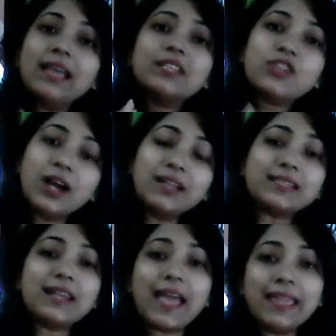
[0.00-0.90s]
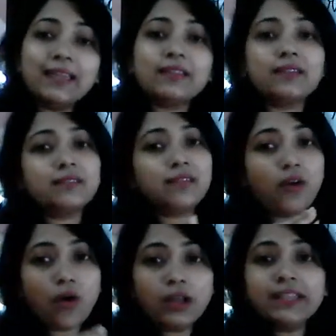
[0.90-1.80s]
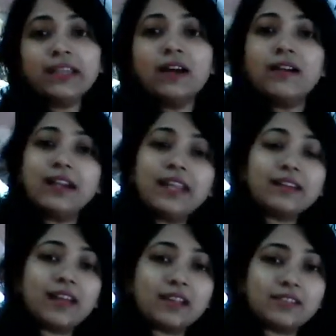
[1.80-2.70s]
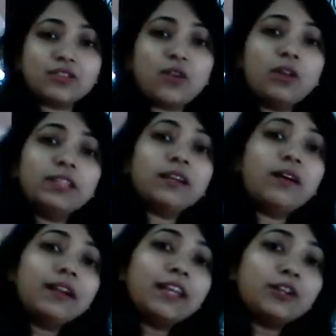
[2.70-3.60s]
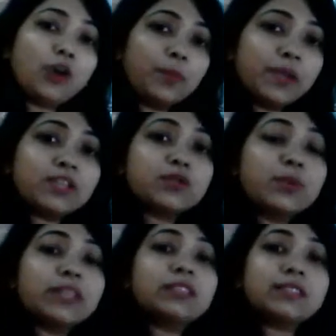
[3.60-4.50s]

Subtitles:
Just like all the earlier classes or all the earlier topics with